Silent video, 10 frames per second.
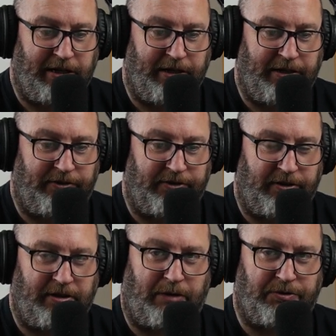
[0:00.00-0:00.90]
and
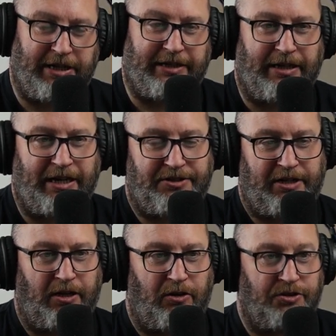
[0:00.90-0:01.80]
I was analysing
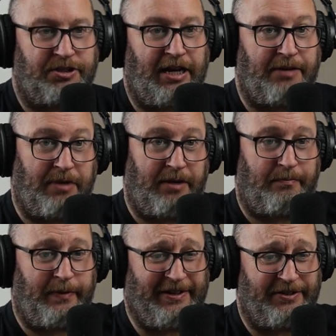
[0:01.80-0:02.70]
it alongside my
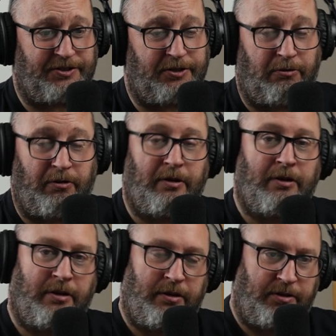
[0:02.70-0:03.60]
peers. So
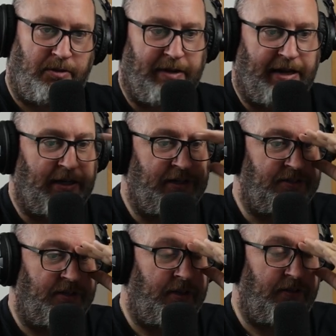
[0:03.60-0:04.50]
the
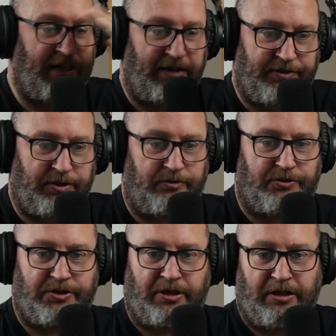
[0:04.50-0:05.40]
Baileys, the
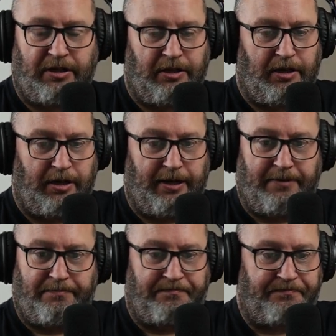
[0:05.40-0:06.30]
Avedons,
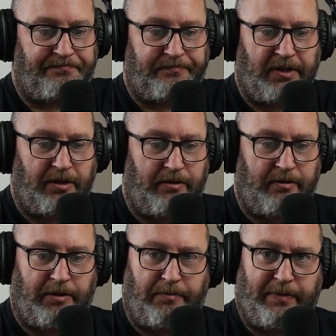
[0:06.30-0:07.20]

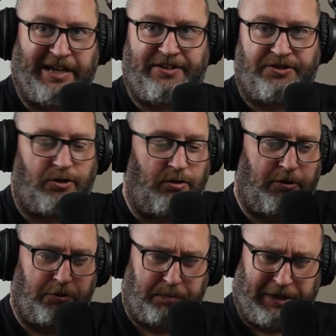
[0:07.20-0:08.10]
the Penns, all
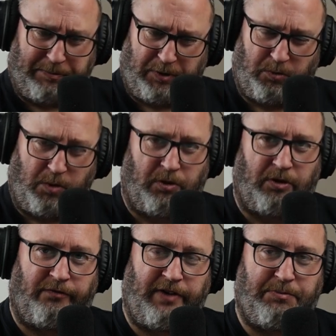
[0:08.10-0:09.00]
those people who were
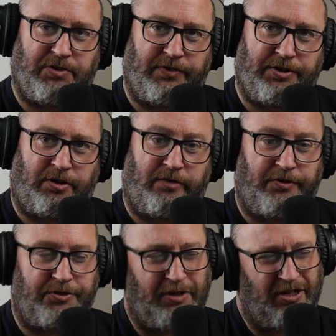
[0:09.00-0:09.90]
world famous
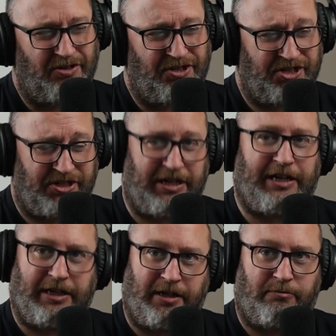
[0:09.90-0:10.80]
photographers who you could
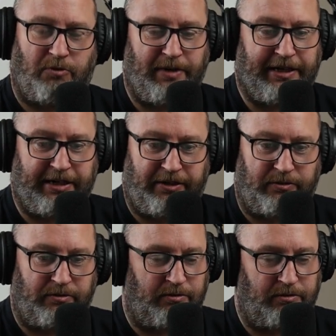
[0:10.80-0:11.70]
see were making
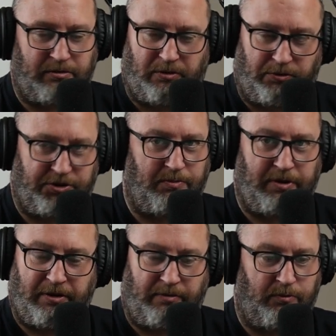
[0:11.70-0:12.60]

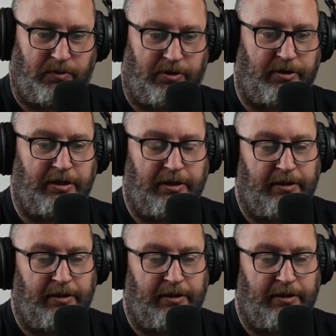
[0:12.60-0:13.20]
ultimate work.